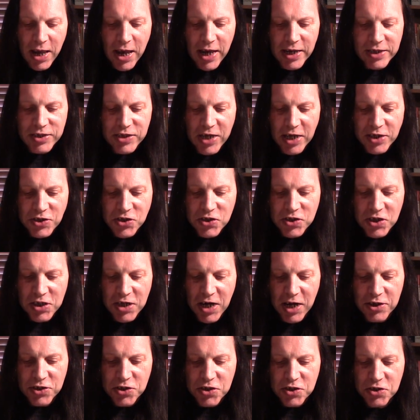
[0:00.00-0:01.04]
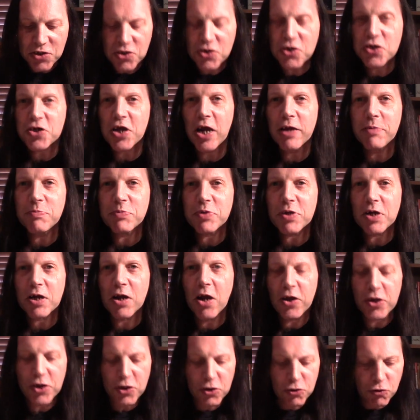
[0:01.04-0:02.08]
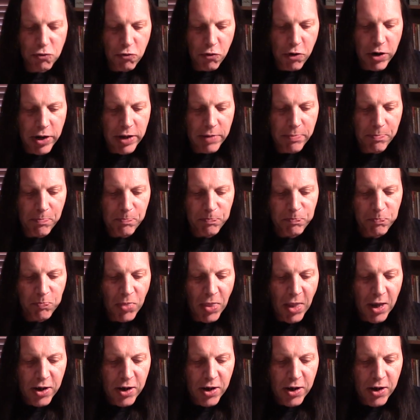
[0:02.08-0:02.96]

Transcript: a destination shaped like a dream.